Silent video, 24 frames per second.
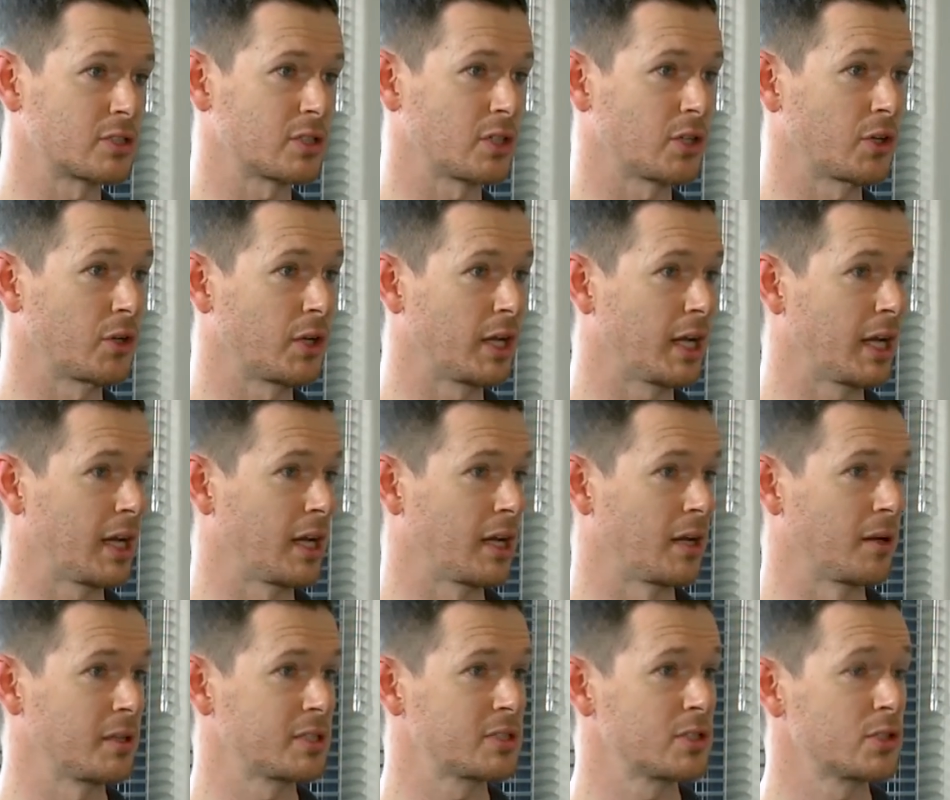So
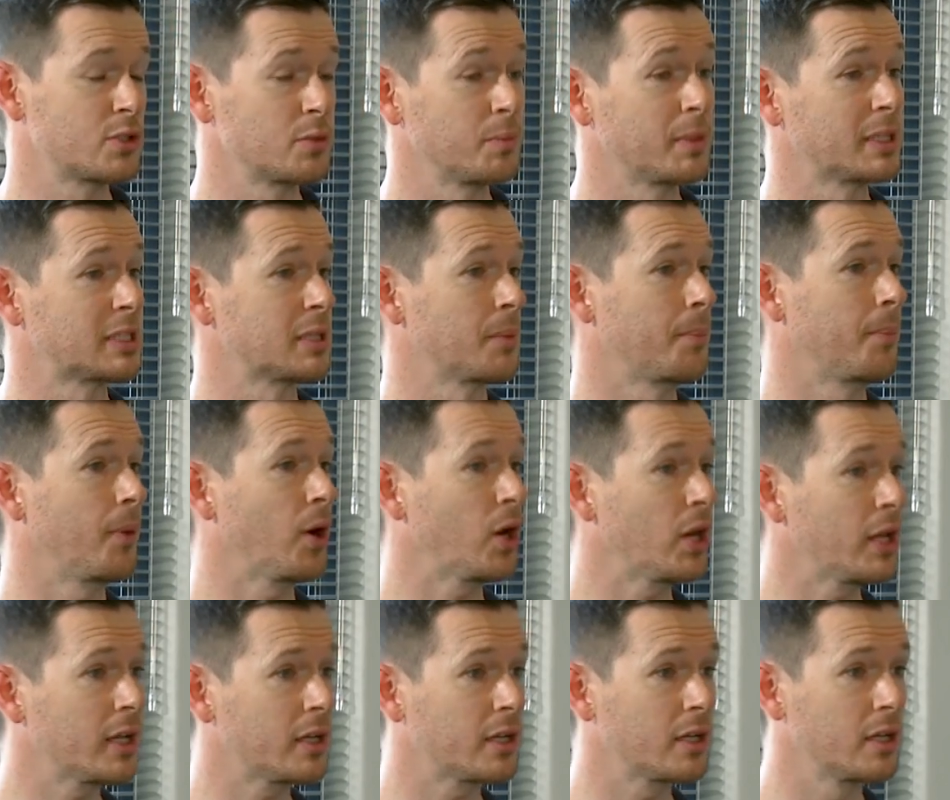certain
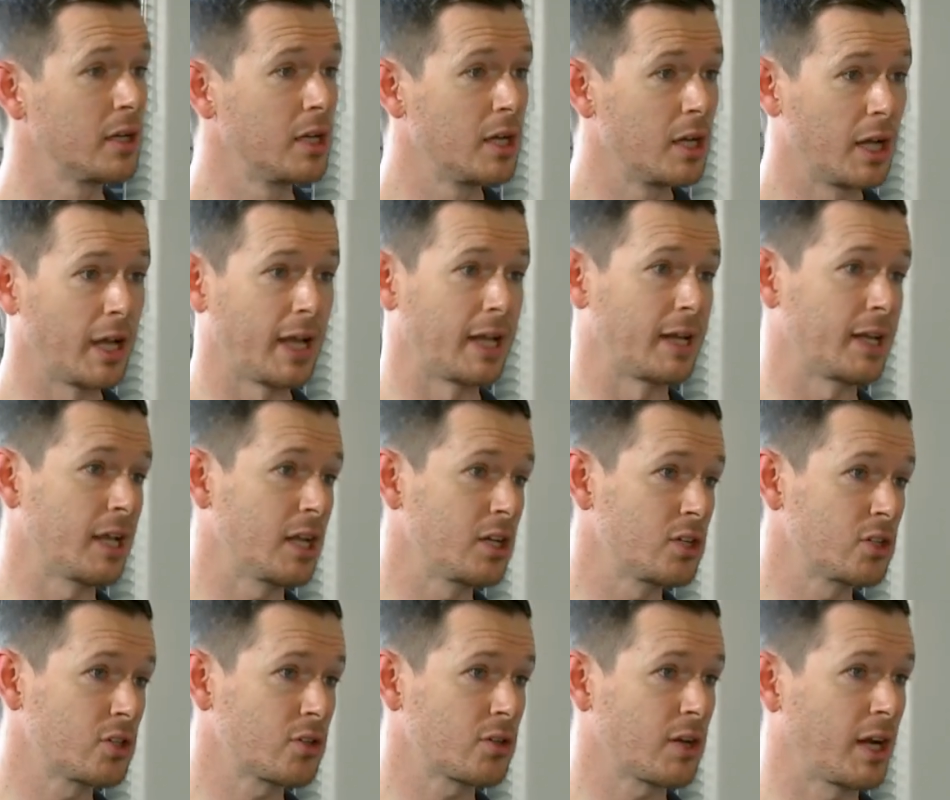metabolic and
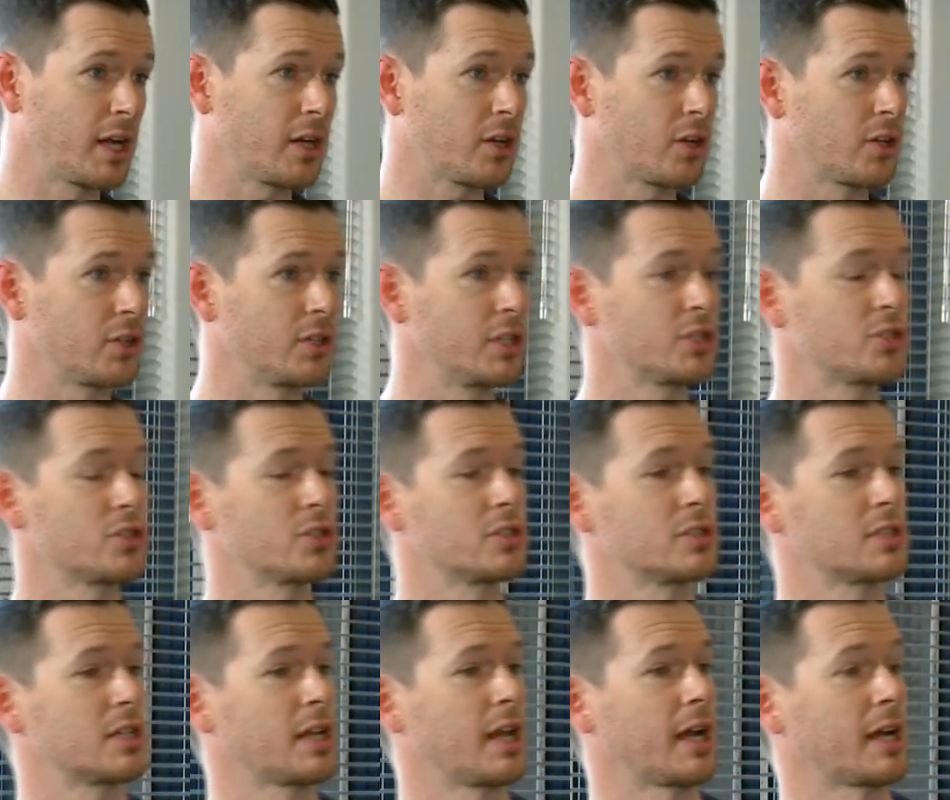endocrine
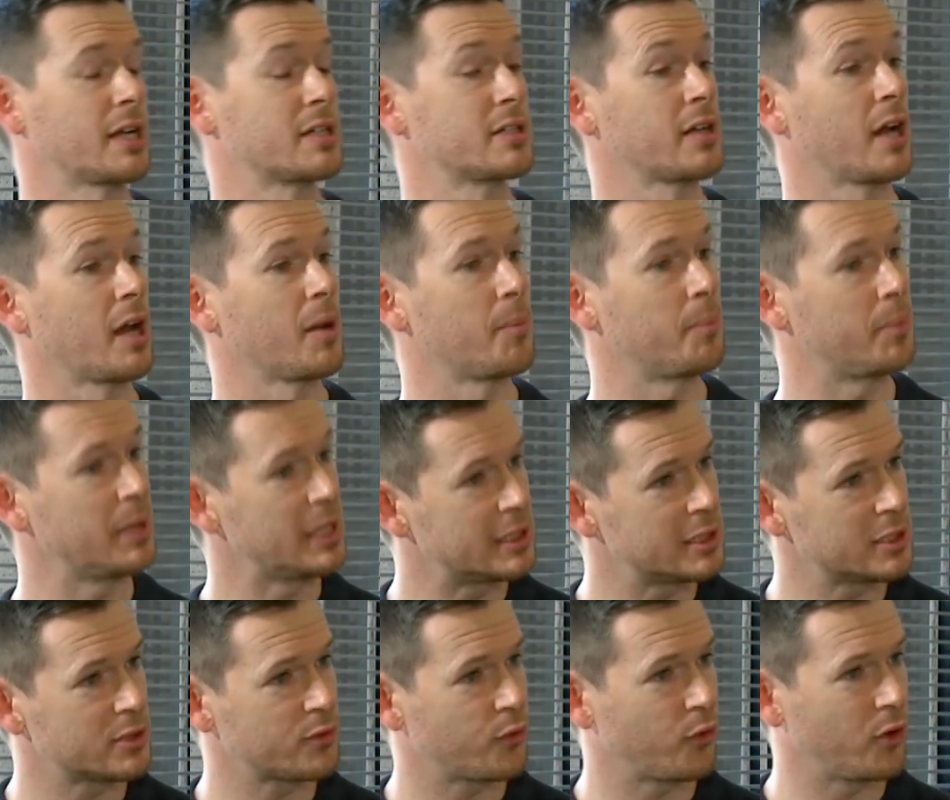conditions like
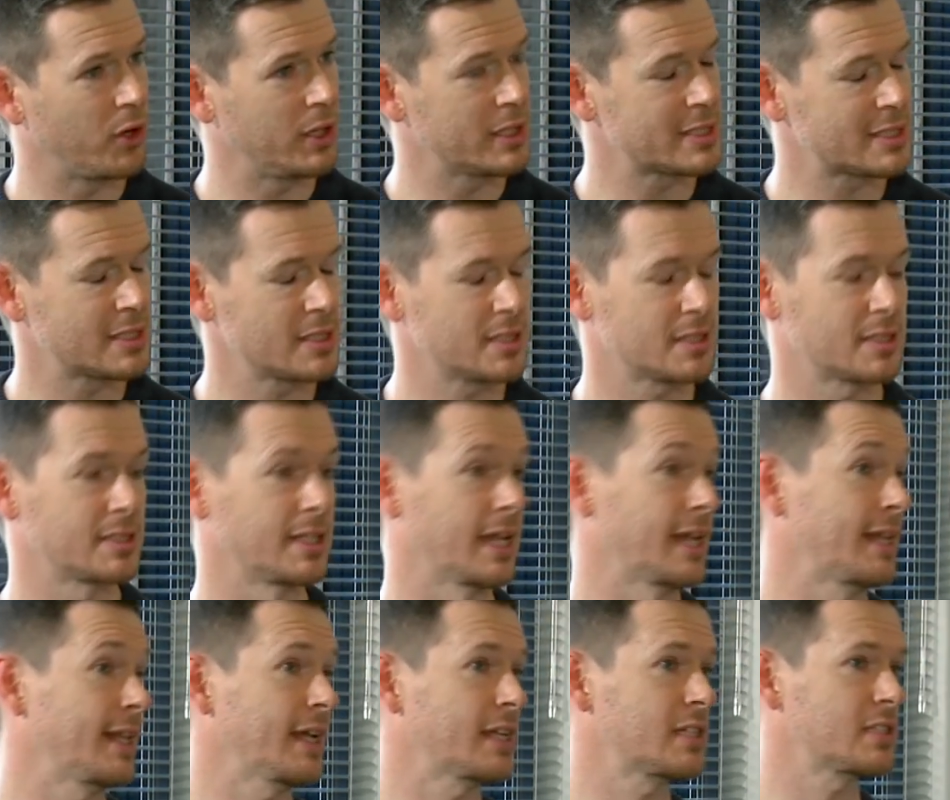diabetes, for instance,
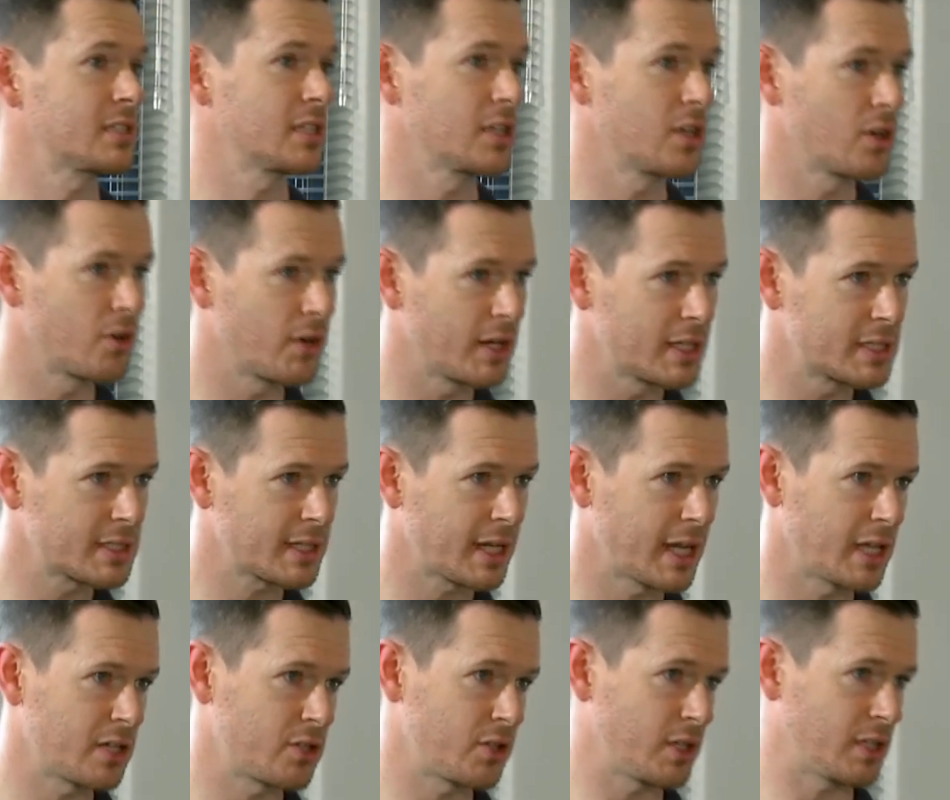that accelerates
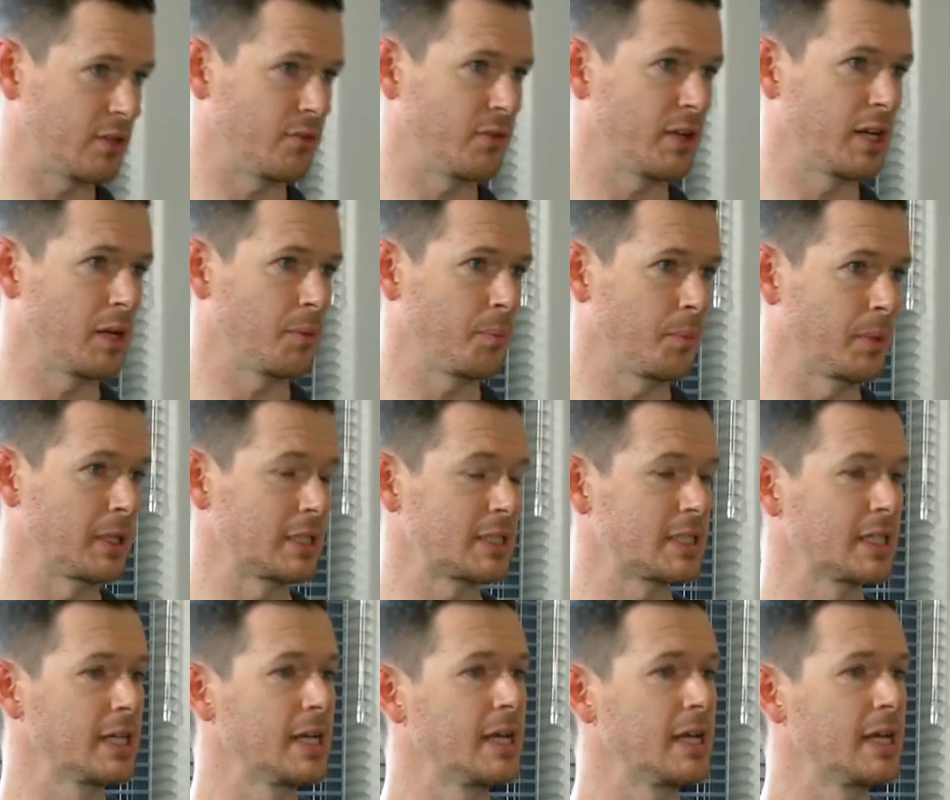cataract development.